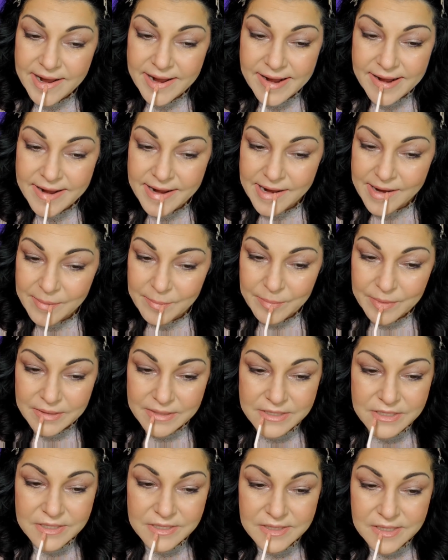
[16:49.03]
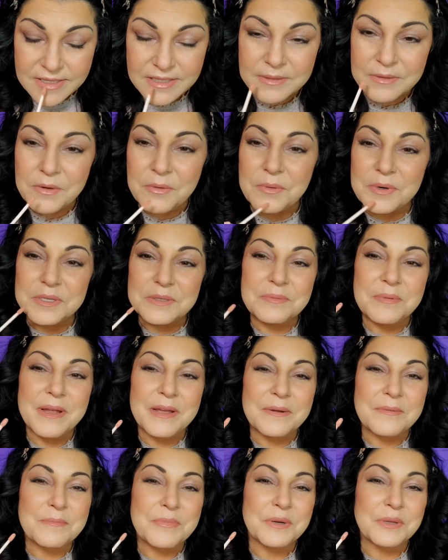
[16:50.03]
but I just like to always
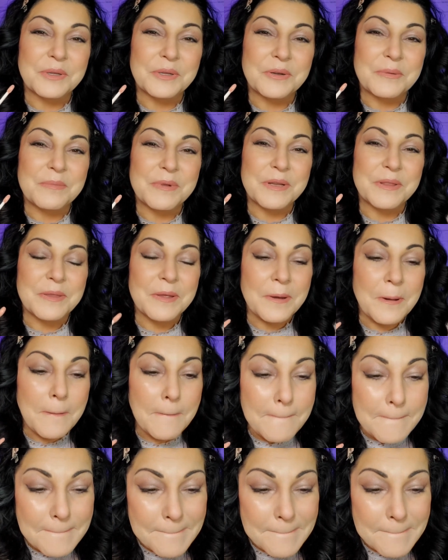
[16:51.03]
put a little bit there.